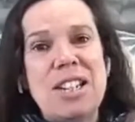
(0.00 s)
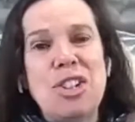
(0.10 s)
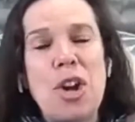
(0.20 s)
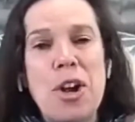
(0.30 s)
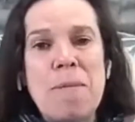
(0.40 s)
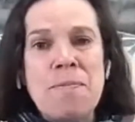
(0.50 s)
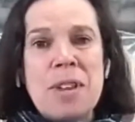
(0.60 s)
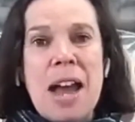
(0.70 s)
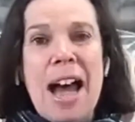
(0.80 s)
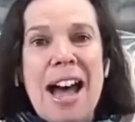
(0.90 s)
So
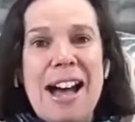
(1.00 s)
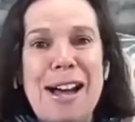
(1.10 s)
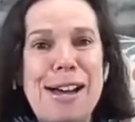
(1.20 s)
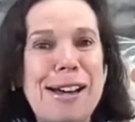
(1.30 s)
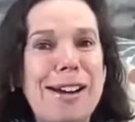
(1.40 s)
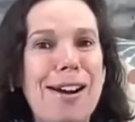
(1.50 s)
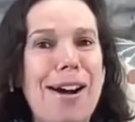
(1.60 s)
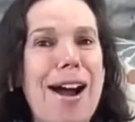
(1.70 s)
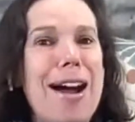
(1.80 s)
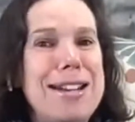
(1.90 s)
I
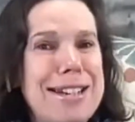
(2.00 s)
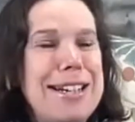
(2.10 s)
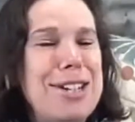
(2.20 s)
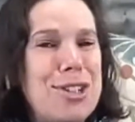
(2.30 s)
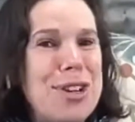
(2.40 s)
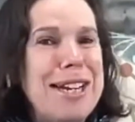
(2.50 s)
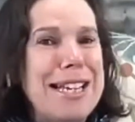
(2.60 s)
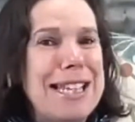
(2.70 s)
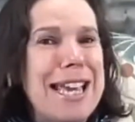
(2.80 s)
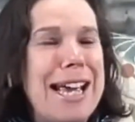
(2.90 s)
did enjoy it
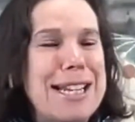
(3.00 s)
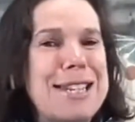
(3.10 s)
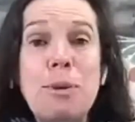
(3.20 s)
in the end.